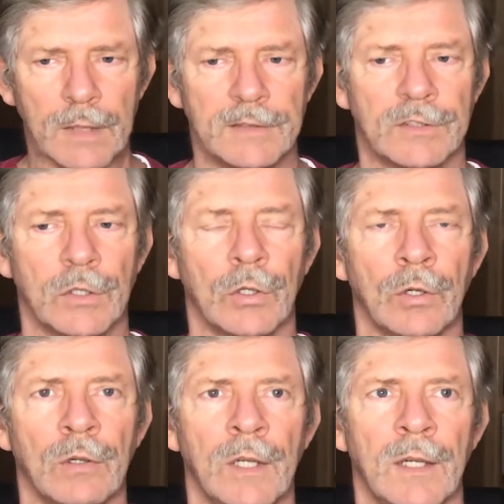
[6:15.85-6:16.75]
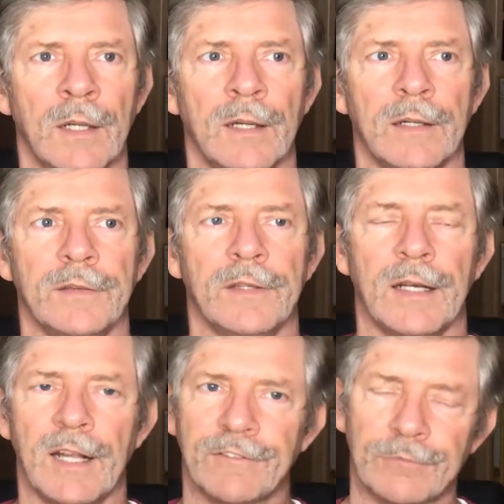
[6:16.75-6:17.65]
So the
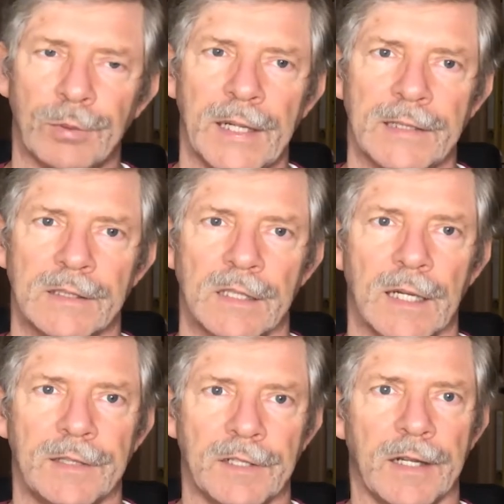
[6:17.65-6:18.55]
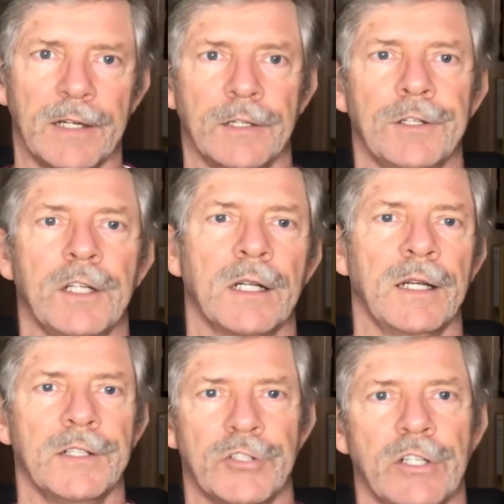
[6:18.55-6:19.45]
left brain side, the analytical
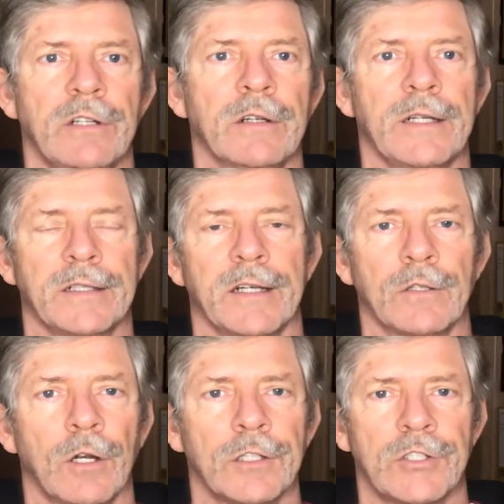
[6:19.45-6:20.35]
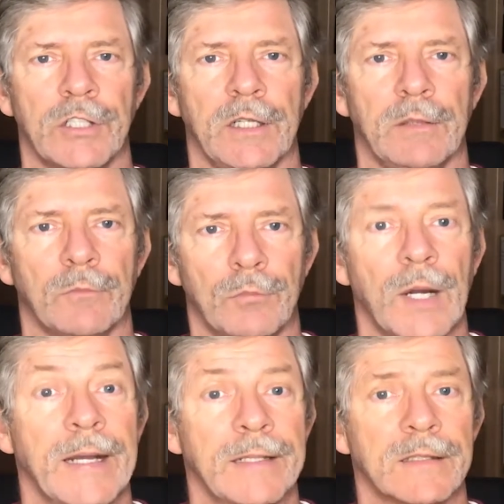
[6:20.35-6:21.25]
engineering technology
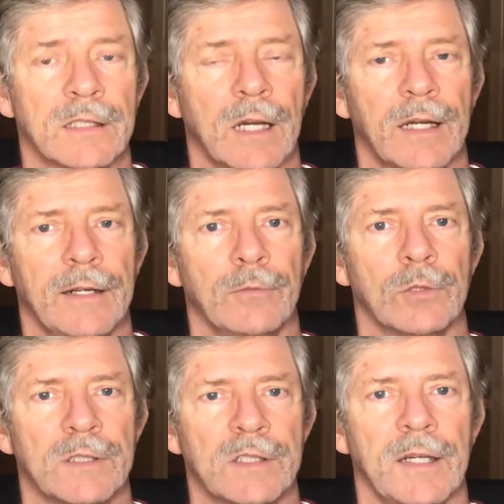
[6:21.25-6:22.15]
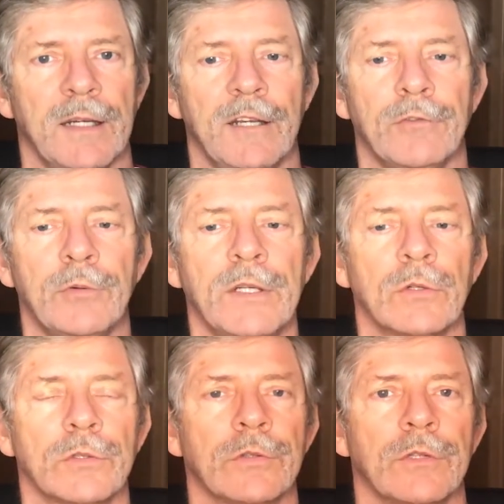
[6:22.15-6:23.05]
brain side, would say if we
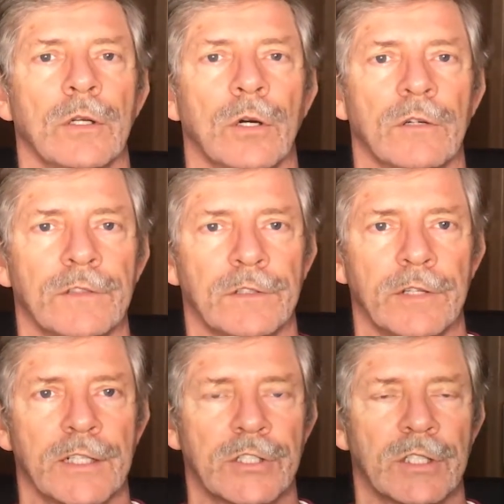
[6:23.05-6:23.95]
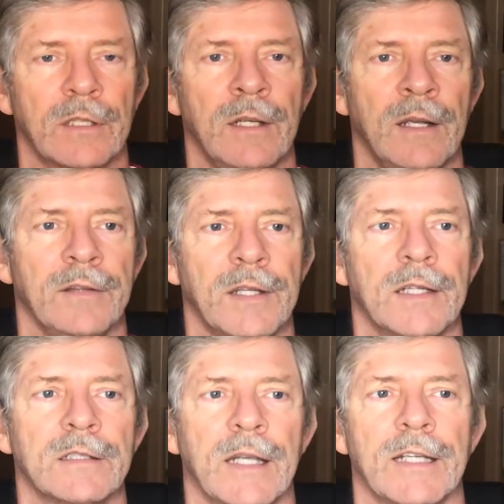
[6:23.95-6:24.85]
go to the law of attraction, there
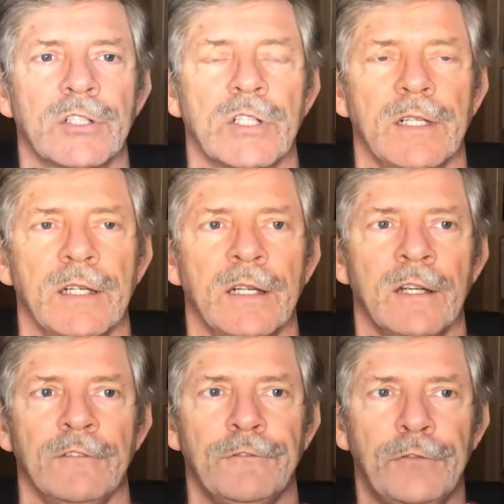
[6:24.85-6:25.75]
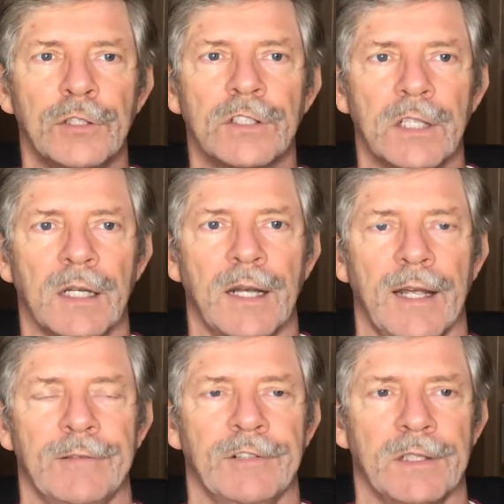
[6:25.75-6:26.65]
is actually physical
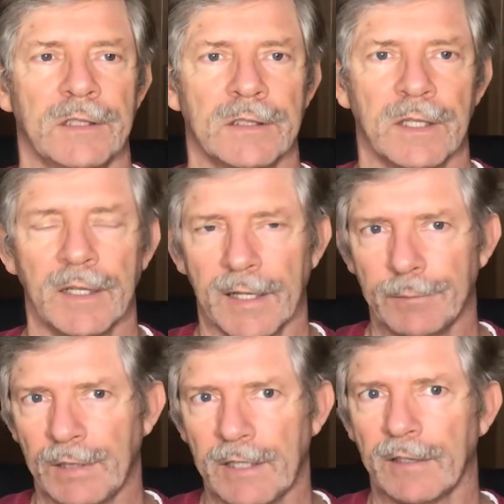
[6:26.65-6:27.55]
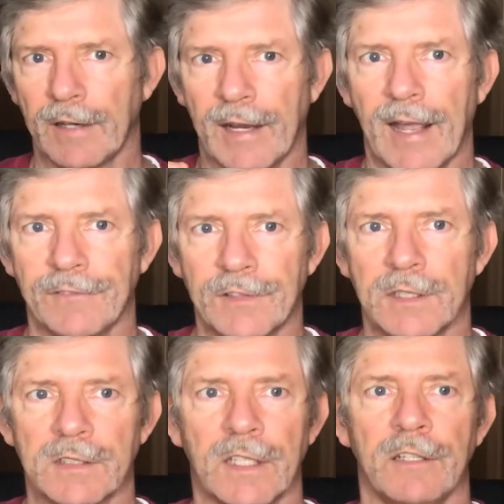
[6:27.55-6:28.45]
evidence, and I mean
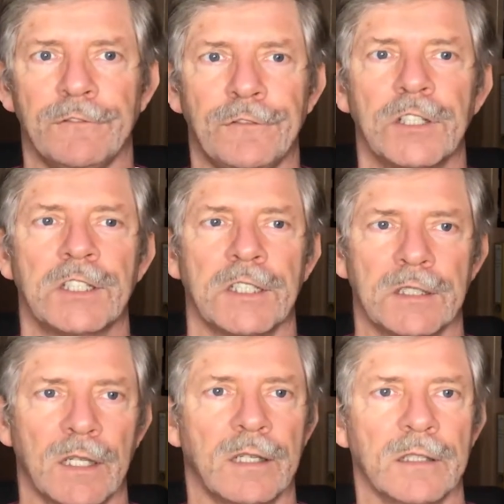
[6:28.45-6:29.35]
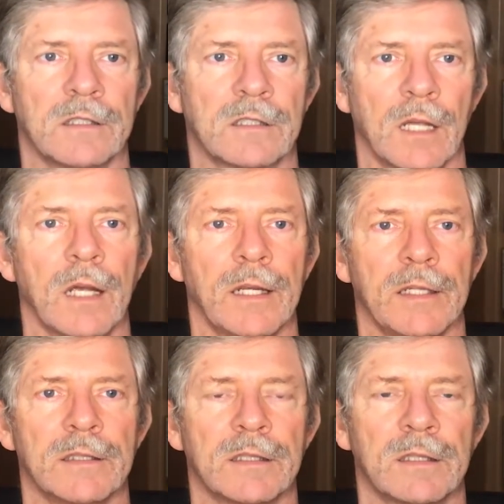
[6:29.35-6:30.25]
evidence in physics and in
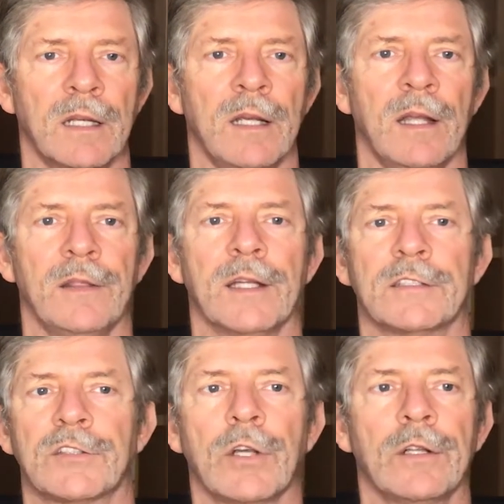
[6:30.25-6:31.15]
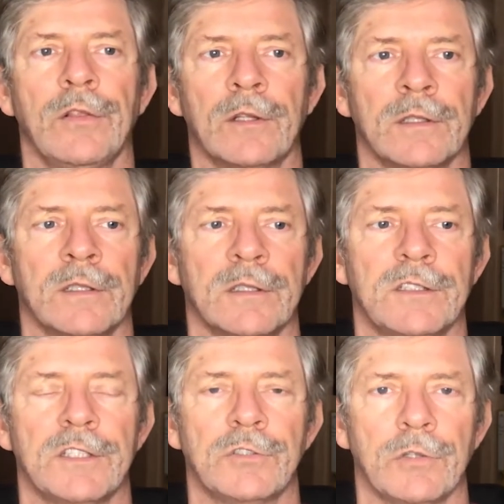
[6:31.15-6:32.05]
science, that certain
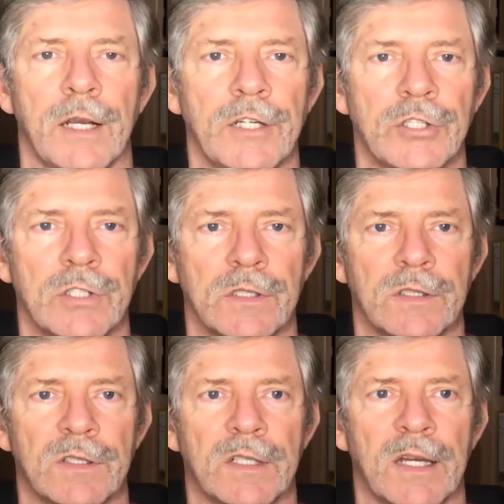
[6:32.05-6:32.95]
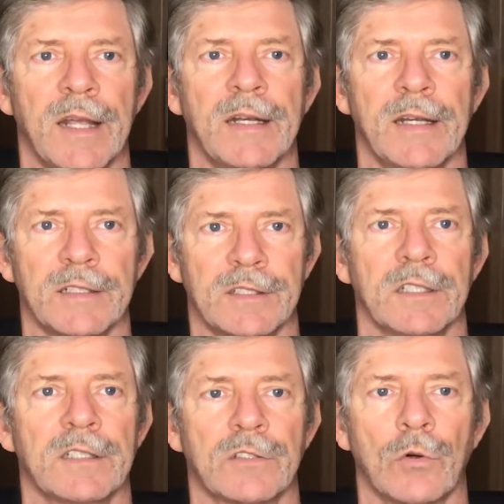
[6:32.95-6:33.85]
situations can
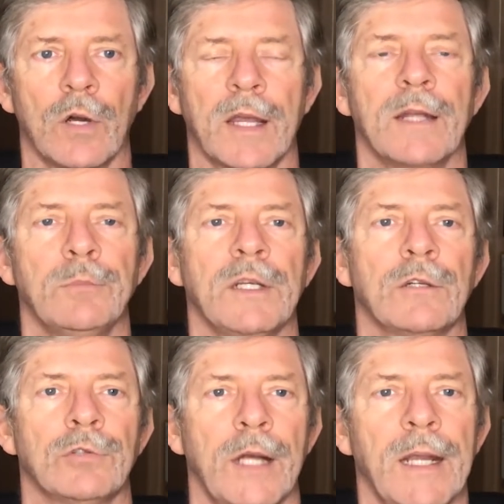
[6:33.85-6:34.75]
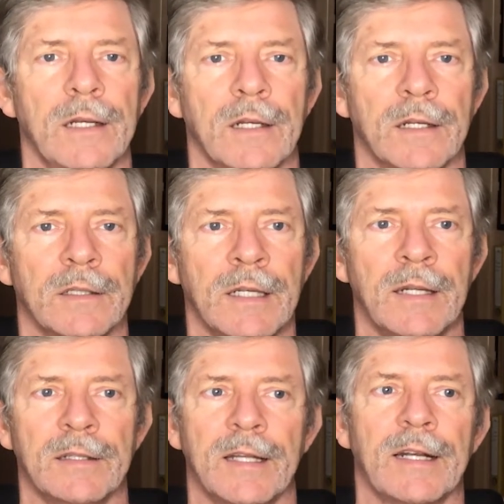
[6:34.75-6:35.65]
exist or can be created
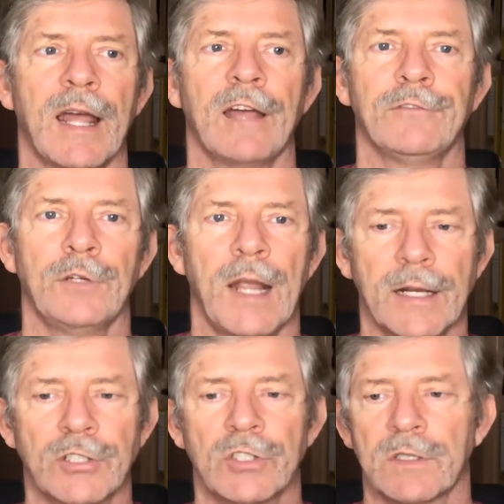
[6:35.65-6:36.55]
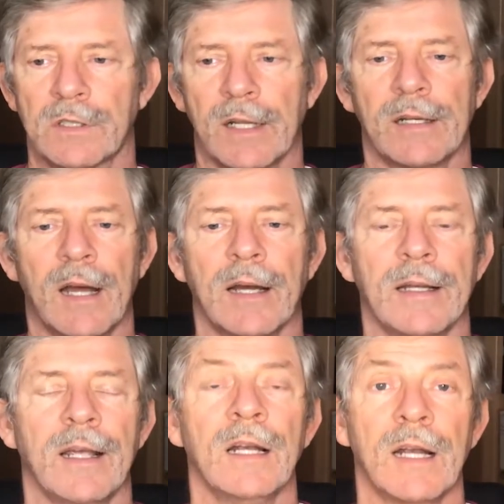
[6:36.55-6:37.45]
that have reactions that are
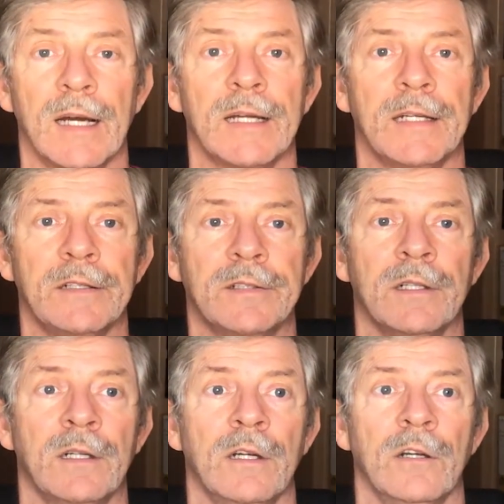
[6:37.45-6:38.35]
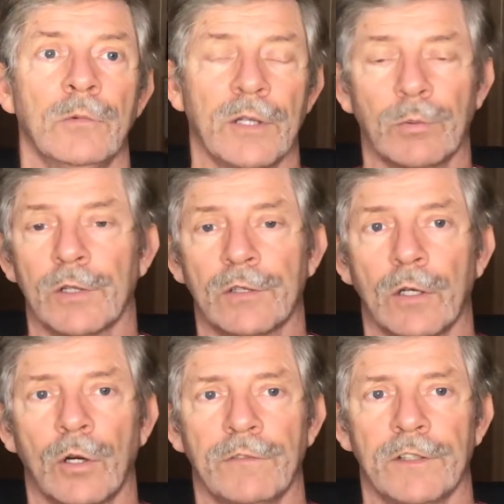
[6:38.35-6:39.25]
aligned with what the
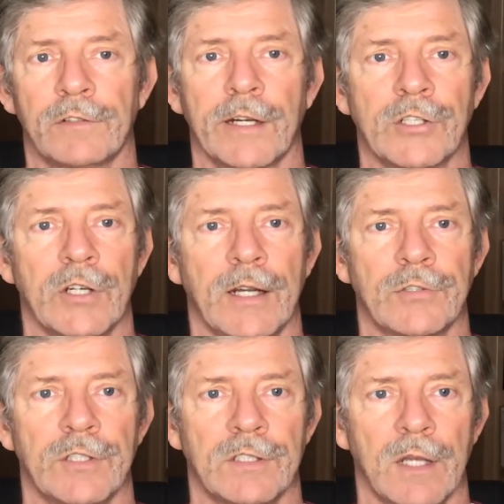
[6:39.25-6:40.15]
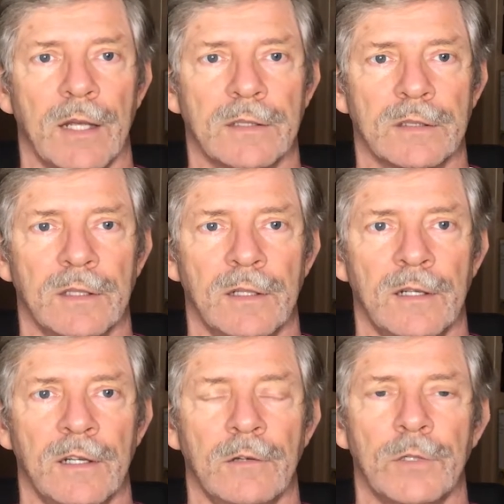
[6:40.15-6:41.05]
law of attraction actually says,
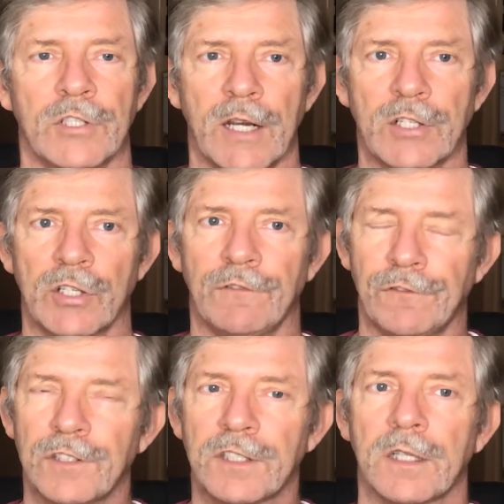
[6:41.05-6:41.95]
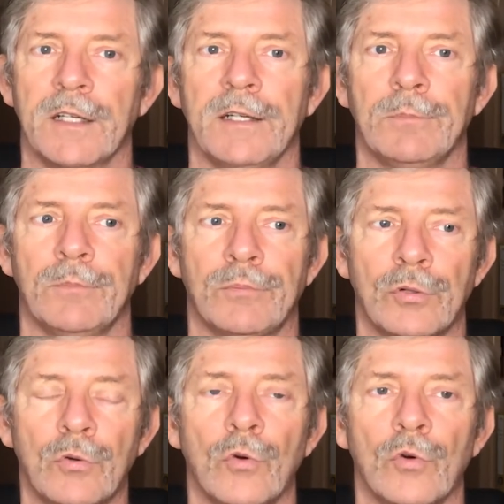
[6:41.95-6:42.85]
which actually physically
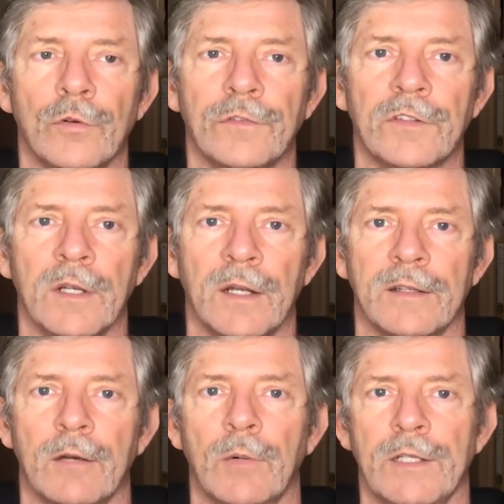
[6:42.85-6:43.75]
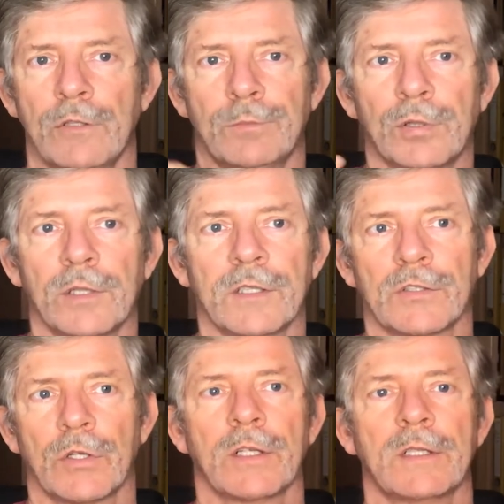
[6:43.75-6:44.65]
proves that when you put a
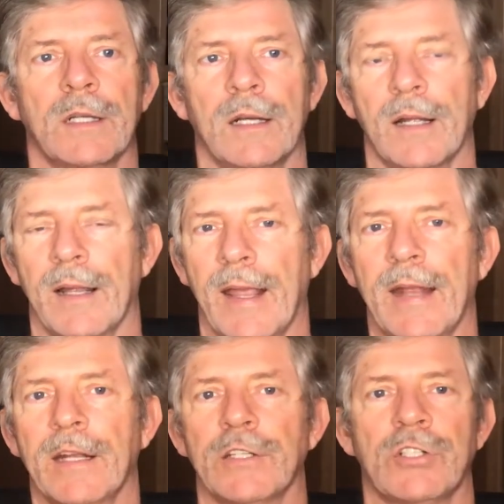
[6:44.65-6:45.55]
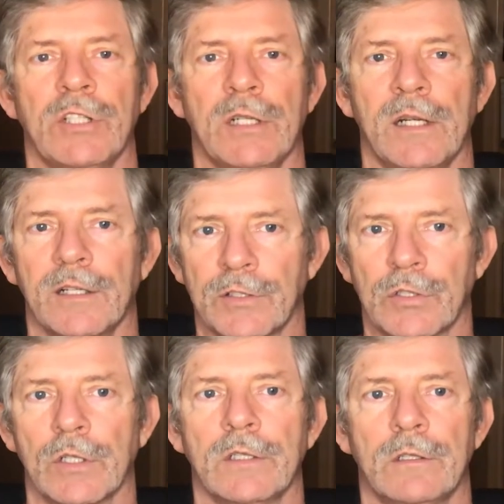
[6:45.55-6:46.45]
certain energy in a
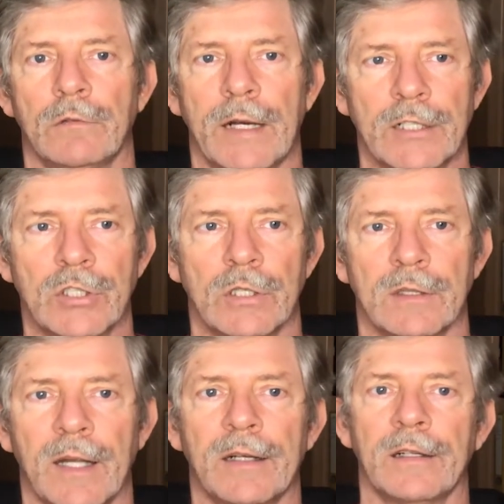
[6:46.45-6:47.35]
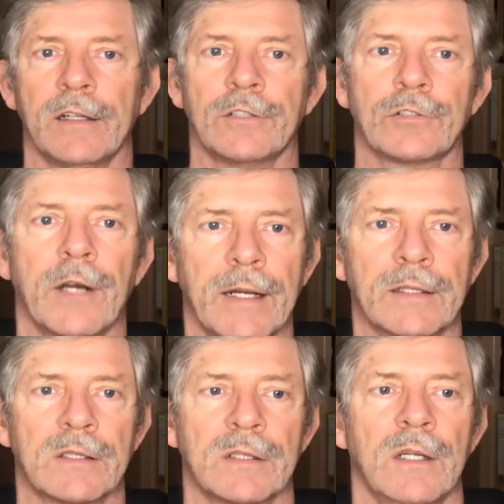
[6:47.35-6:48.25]
certain direction, that it
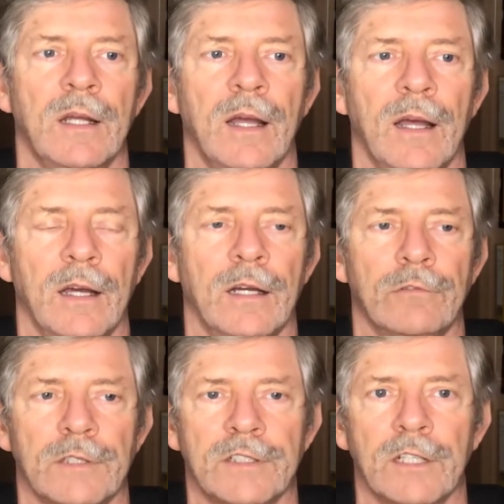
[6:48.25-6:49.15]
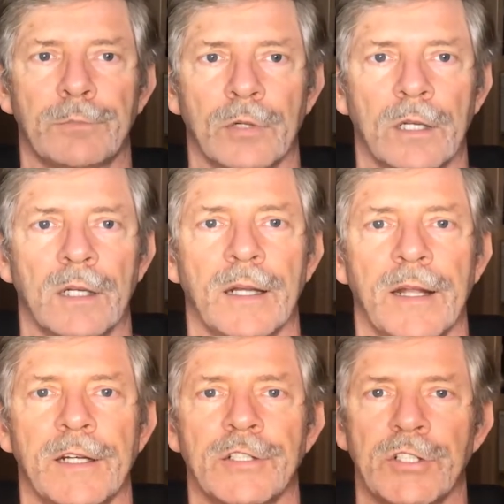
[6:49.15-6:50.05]
attracts a reciprocal
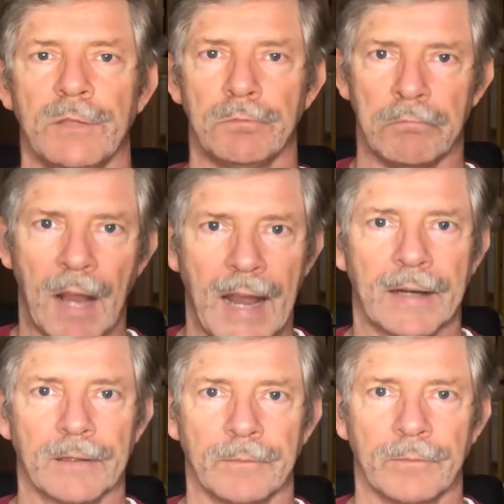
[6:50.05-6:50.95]
energy back.